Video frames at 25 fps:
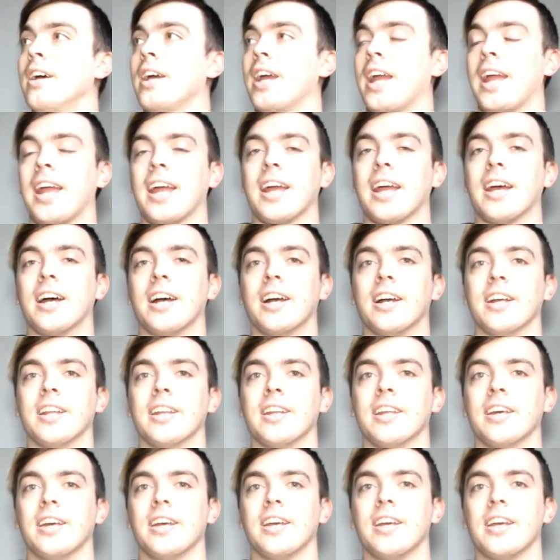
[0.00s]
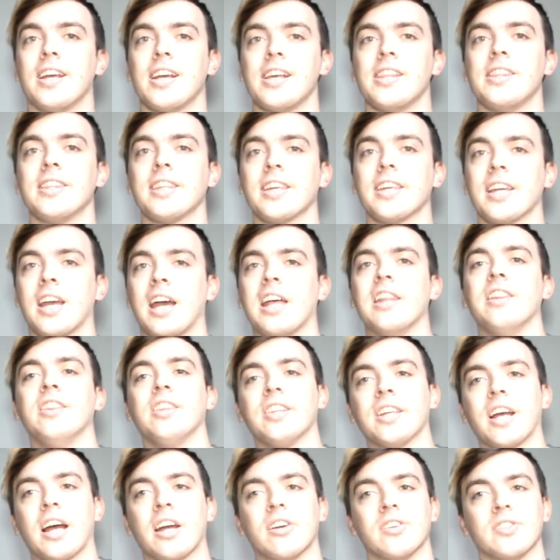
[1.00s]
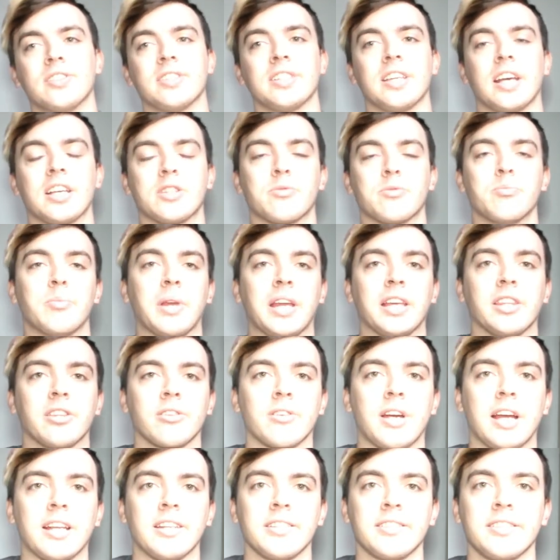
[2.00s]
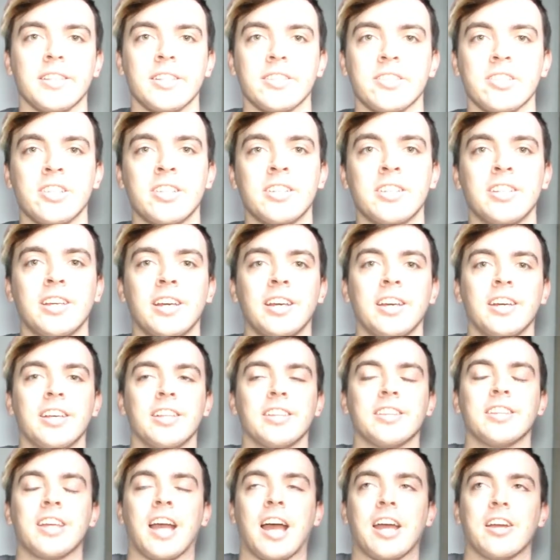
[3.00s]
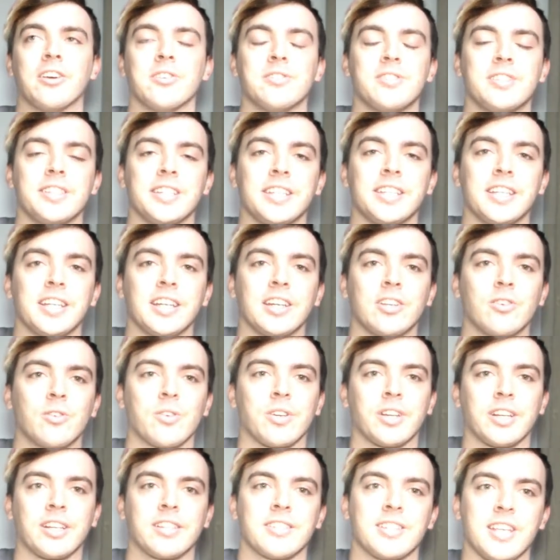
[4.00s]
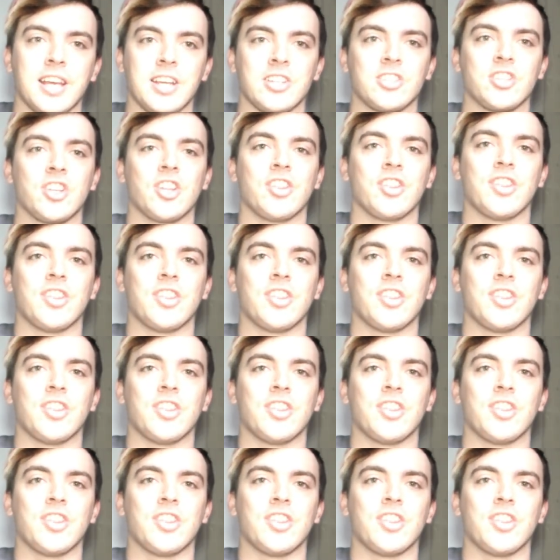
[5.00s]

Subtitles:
And in the end, the IOC has made the right decision. The IOC, an organization